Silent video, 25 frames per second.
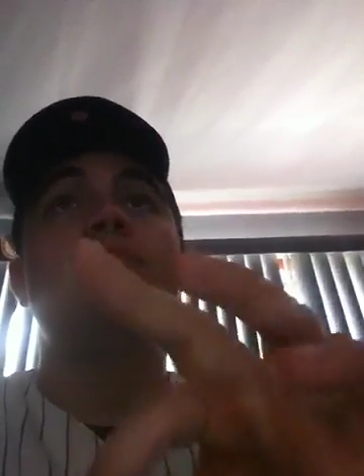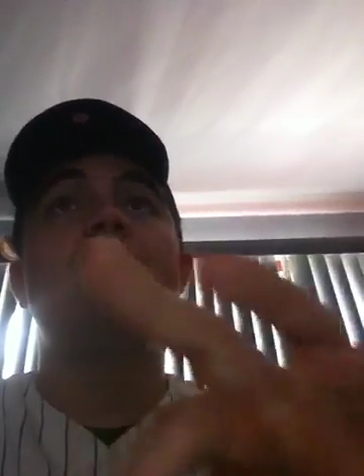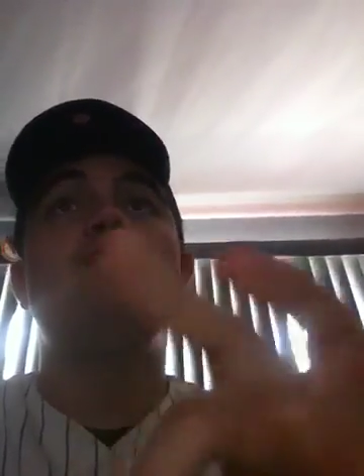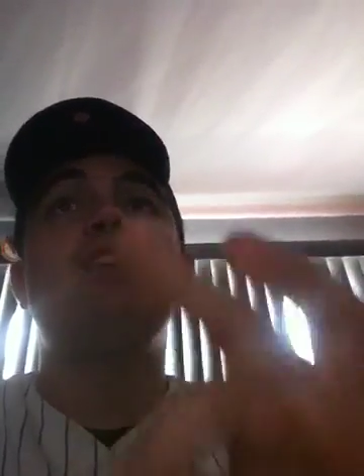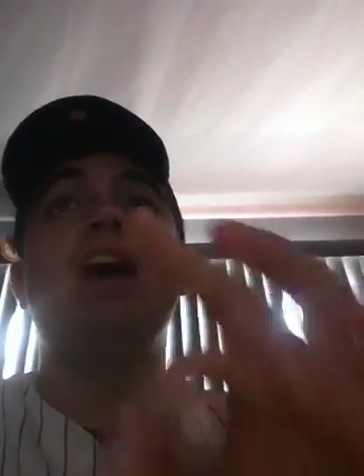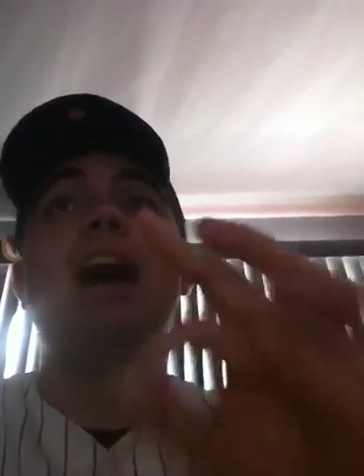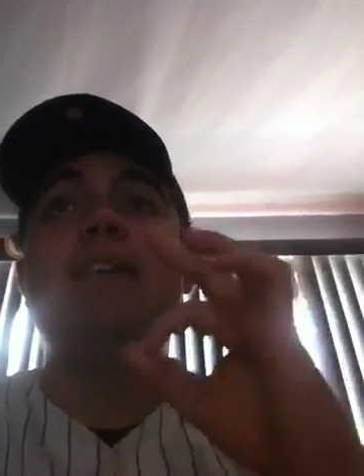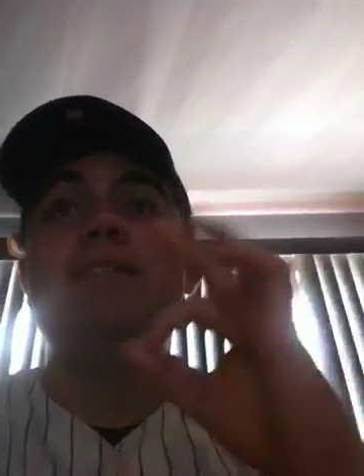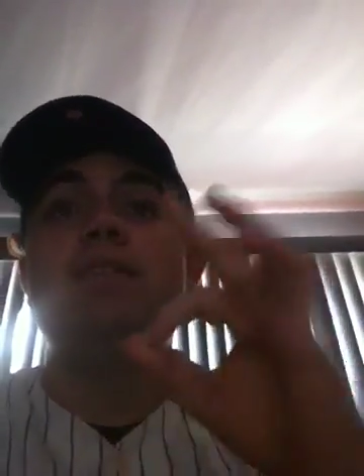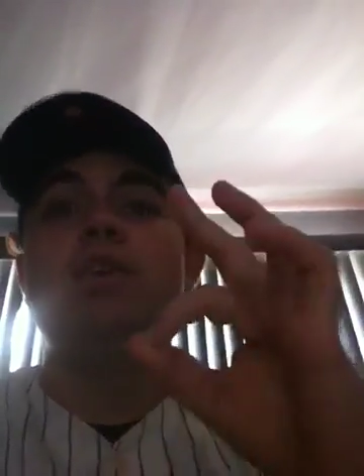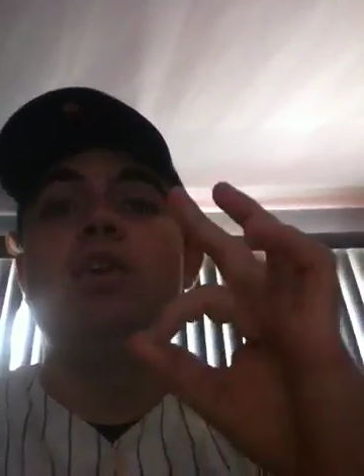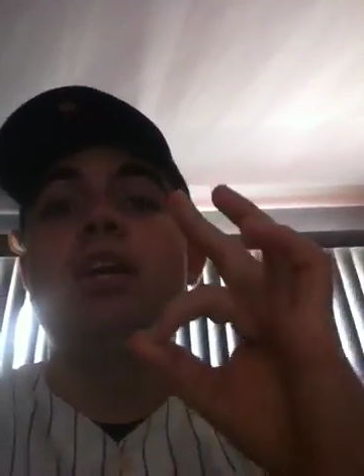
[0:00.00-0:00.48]

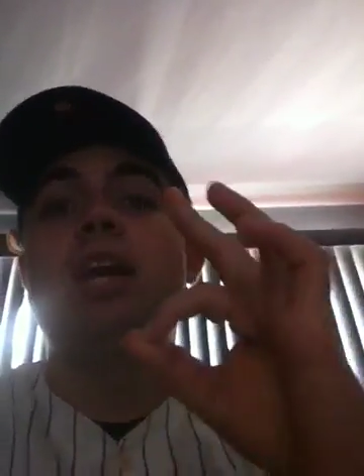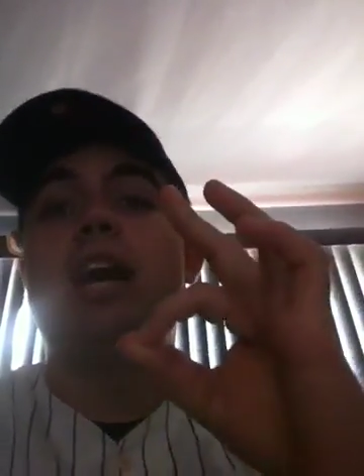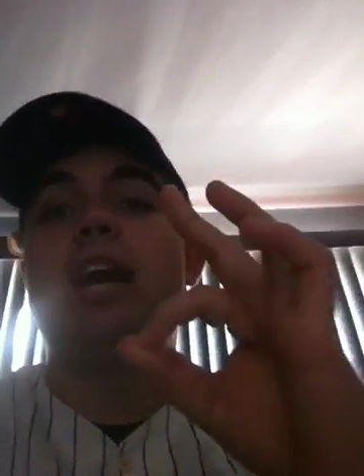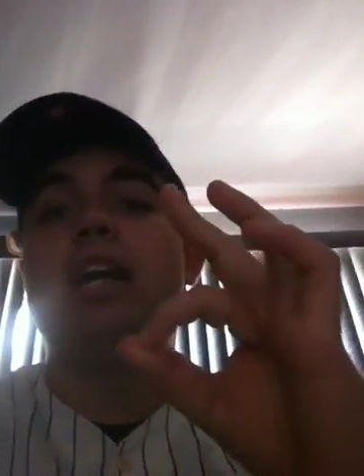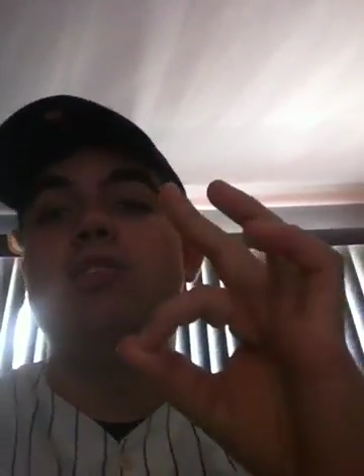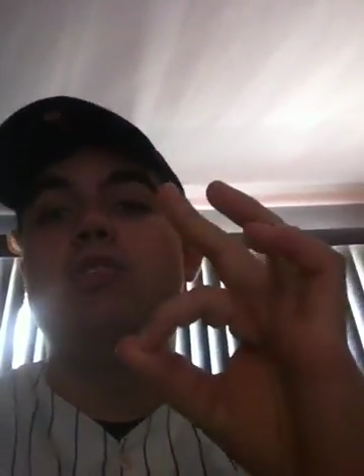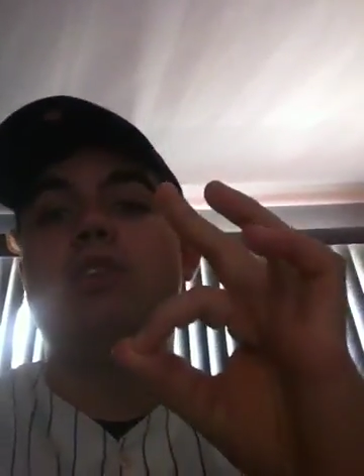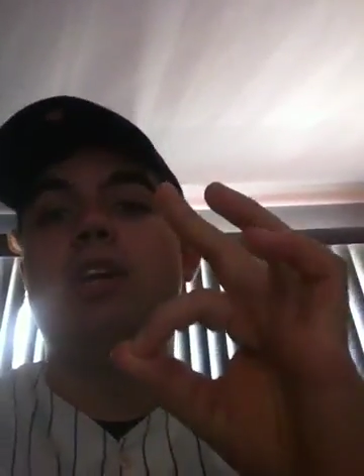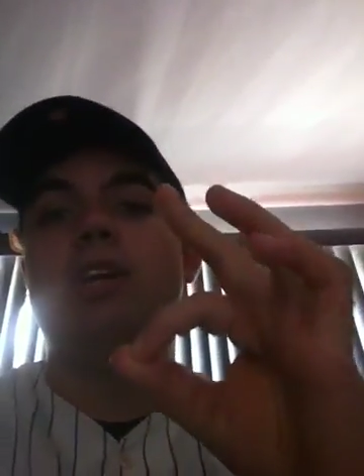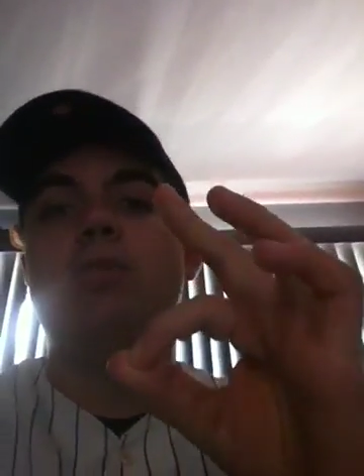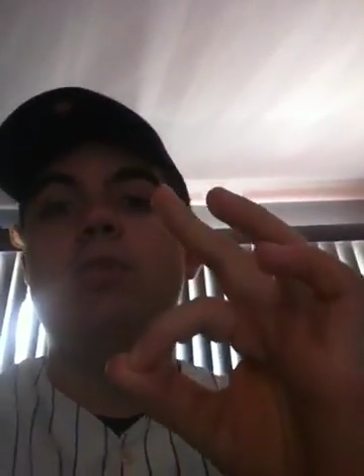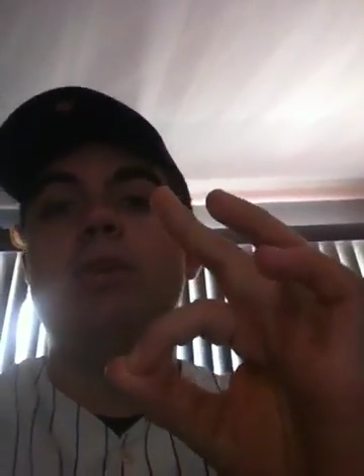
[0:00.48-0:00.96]
5-year
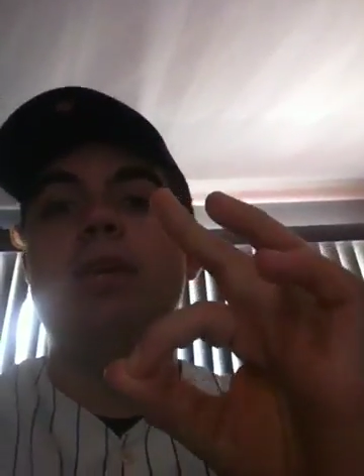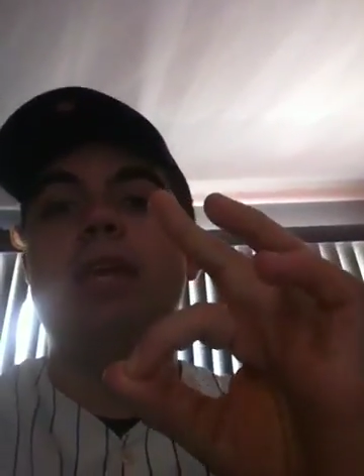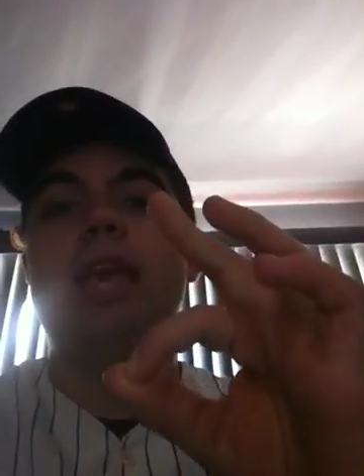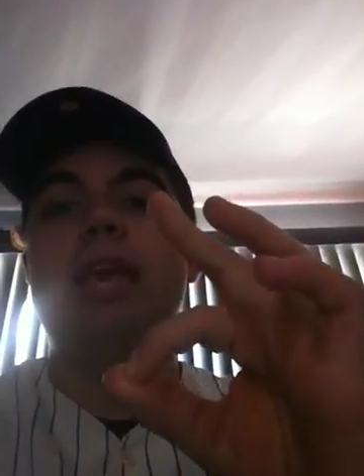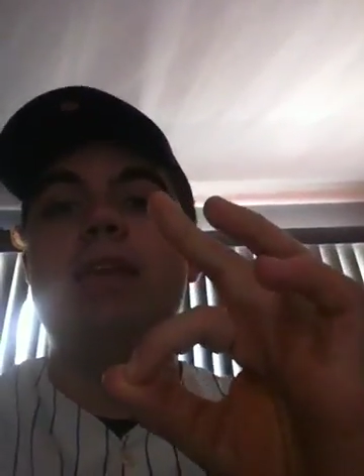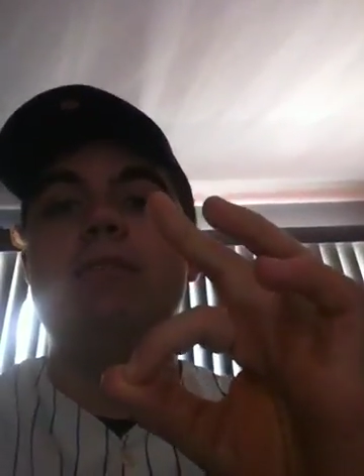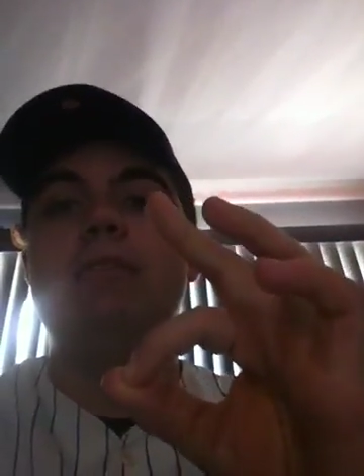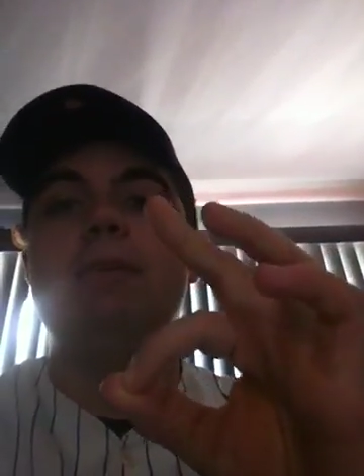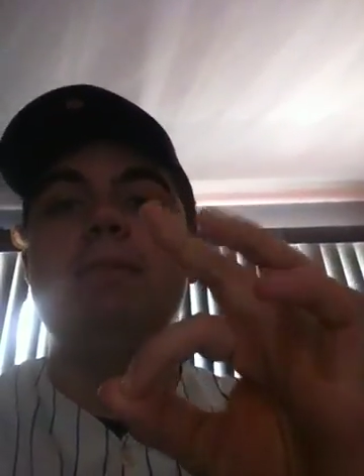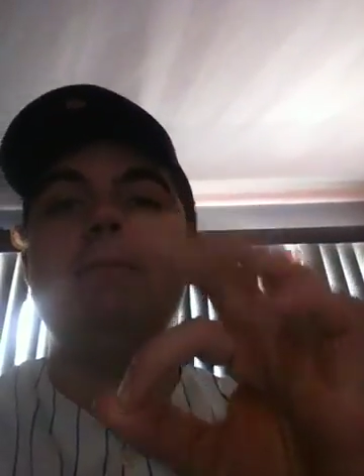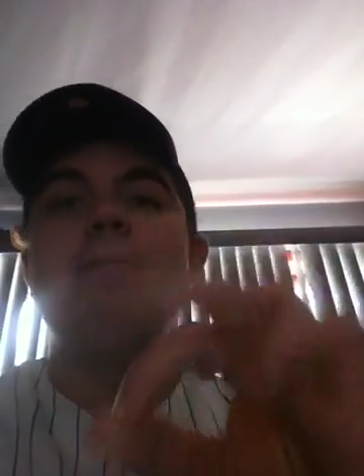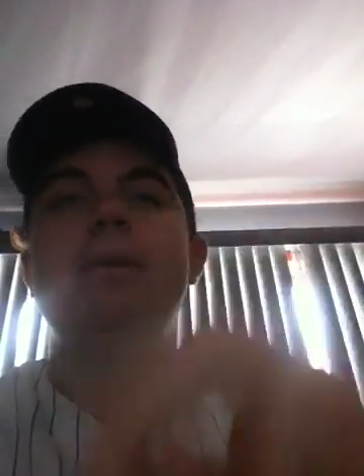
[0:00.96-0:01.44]
contract we
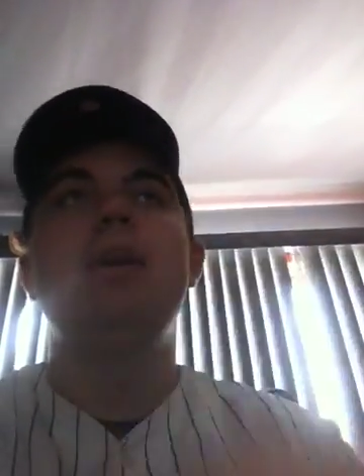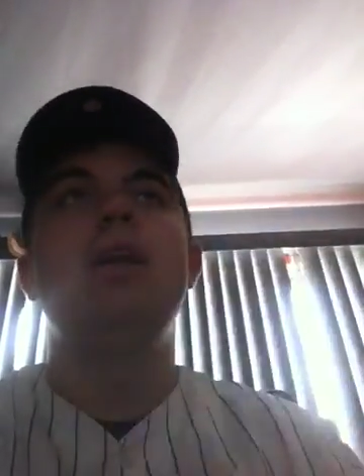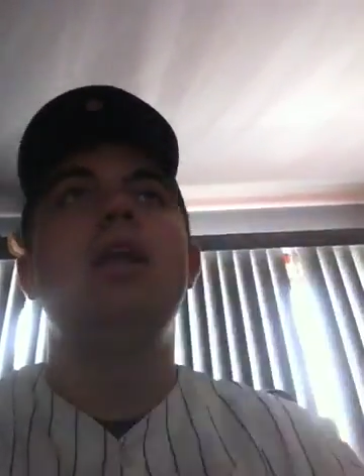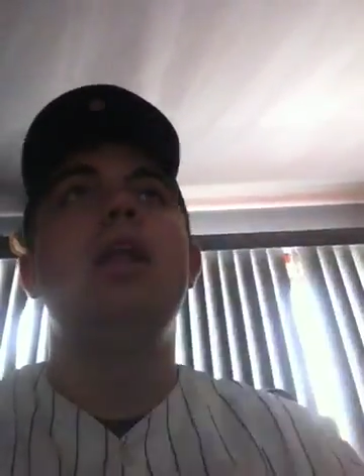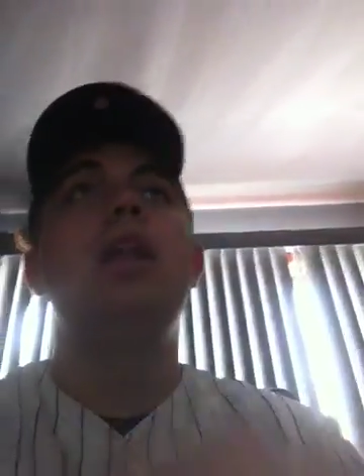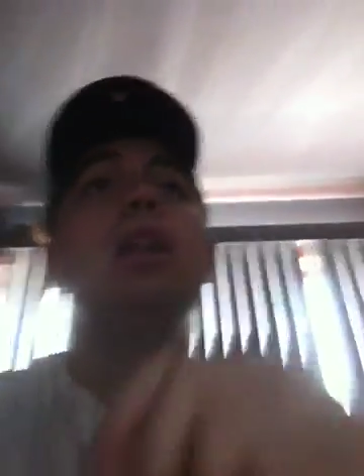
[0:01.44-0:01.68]
gave him.